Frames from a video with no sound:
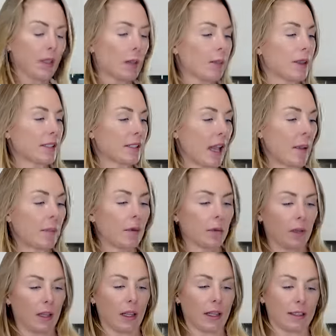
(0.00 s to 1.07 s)
But Simon
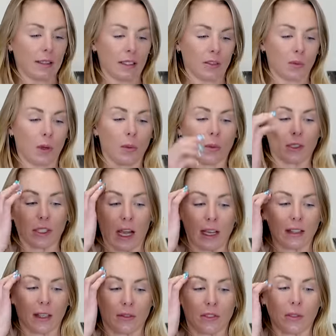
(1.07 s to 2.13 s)
really likes this one, which I
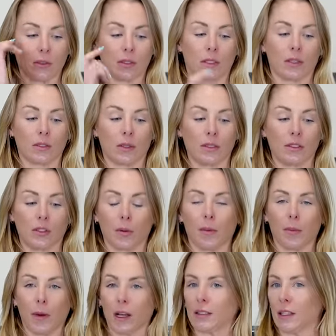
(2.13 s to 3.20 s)
love too, because it also has yerba
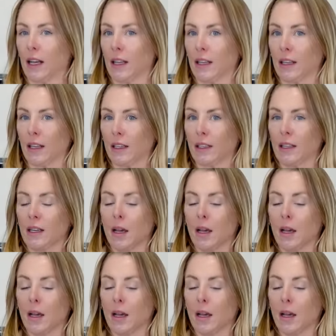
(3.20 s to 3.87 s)
mate in it.